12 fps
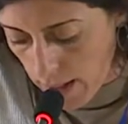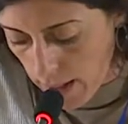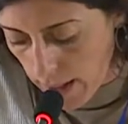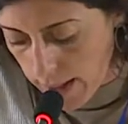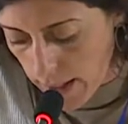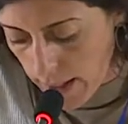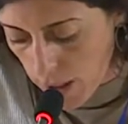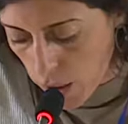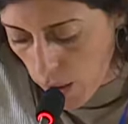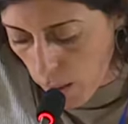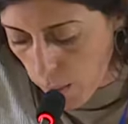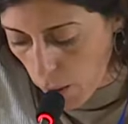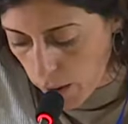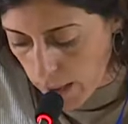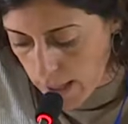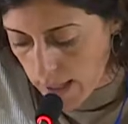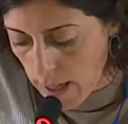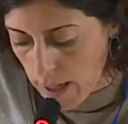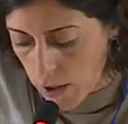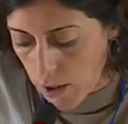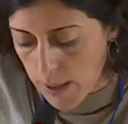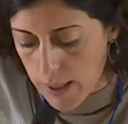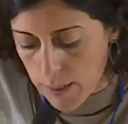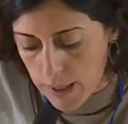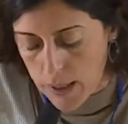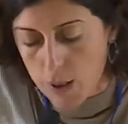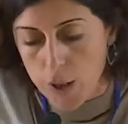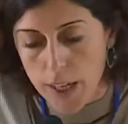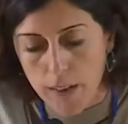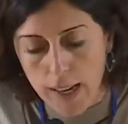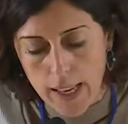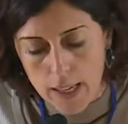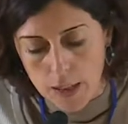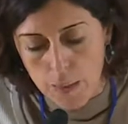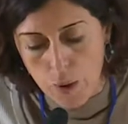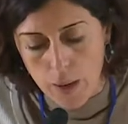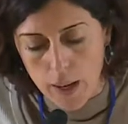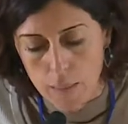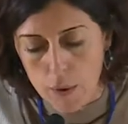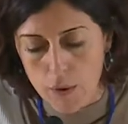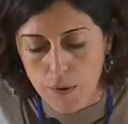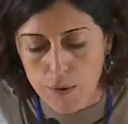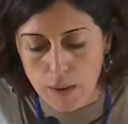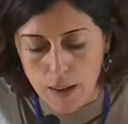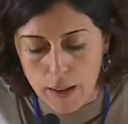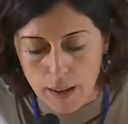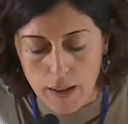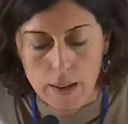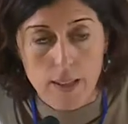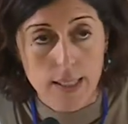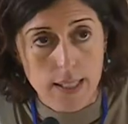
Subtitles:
international bodies. So this means generally a small number of